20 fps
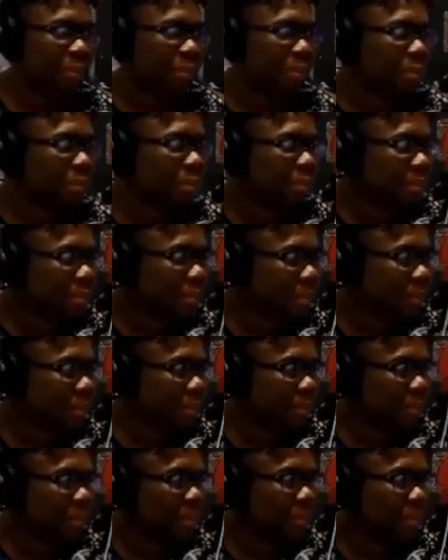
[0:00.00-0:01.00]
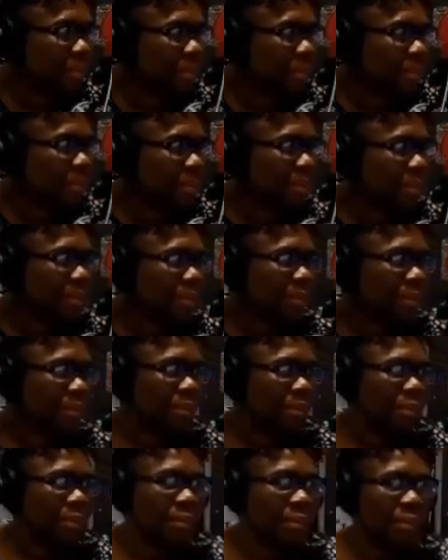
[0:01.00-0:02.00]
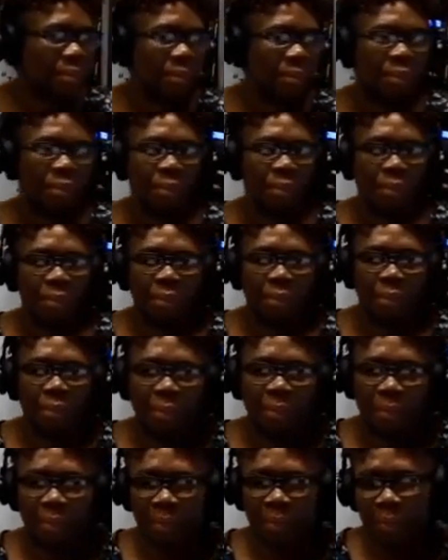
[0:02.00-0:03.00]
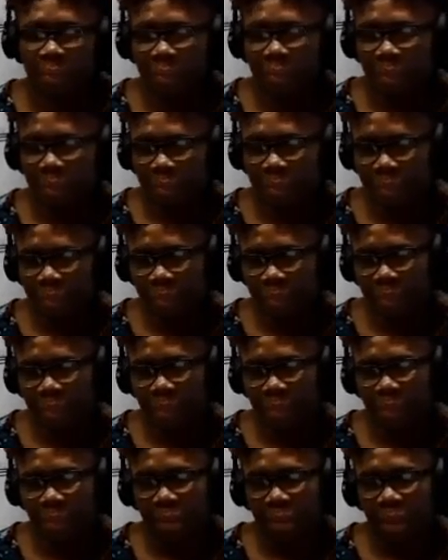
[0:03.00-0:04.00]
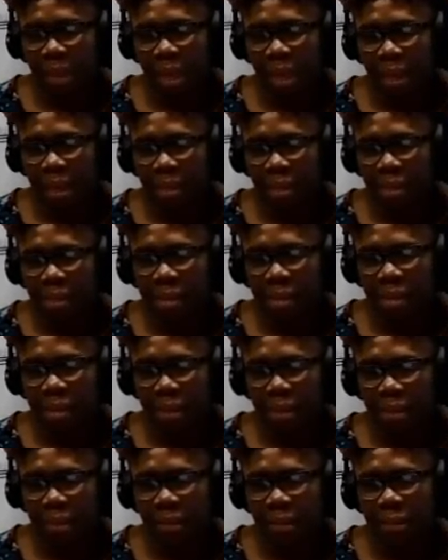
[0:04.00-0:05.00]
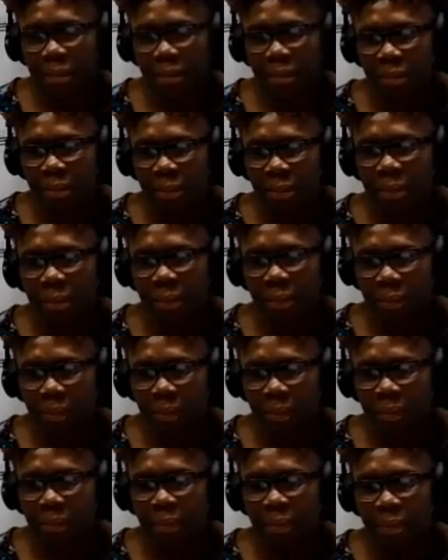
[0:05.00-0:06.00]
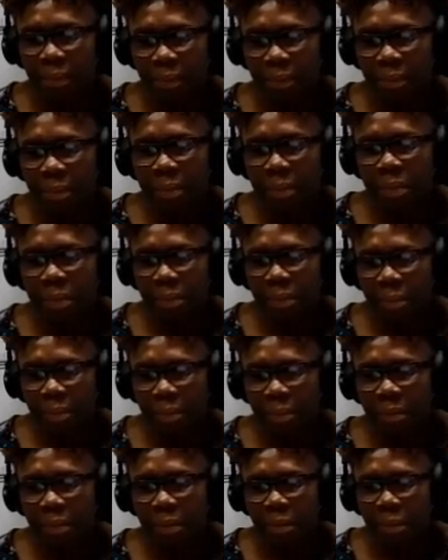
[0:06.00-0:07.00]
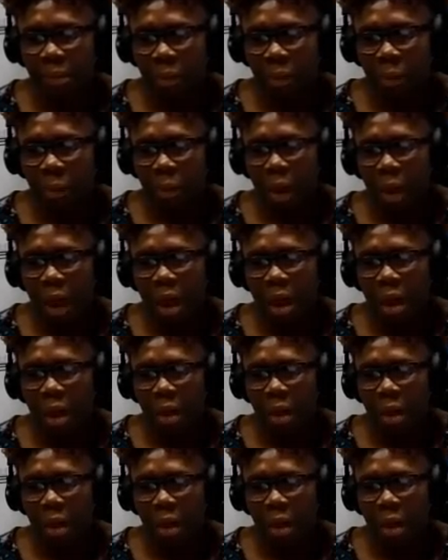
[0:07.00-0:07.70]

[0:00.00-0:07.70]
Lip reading: No words are spoken by the person on screen.